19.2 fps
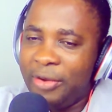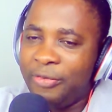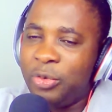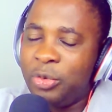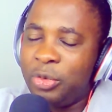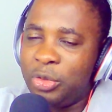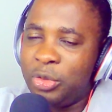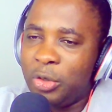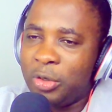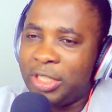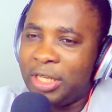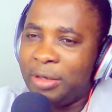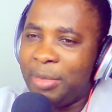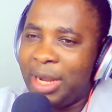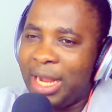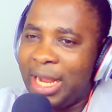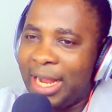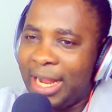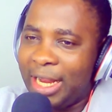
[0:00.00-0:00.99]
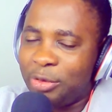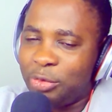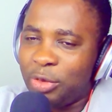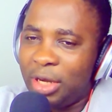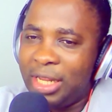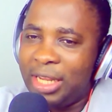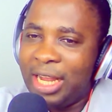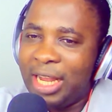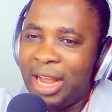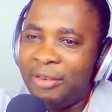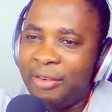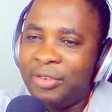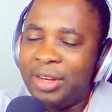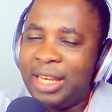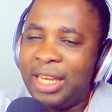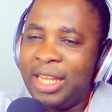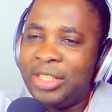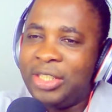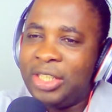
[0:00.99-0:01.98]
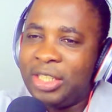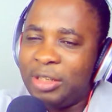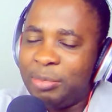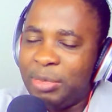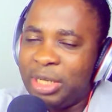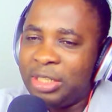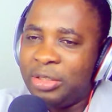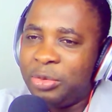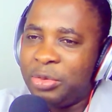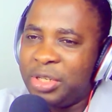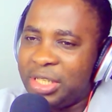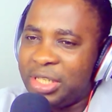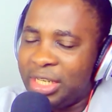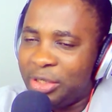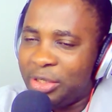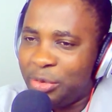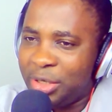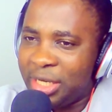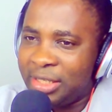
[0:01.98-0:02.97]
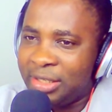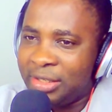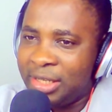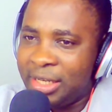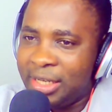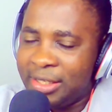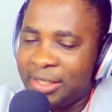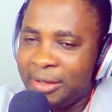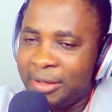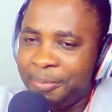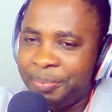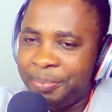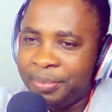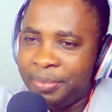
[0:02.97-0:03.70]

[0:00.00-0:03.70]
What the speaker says: even though they might actually have legitimate reason to exist,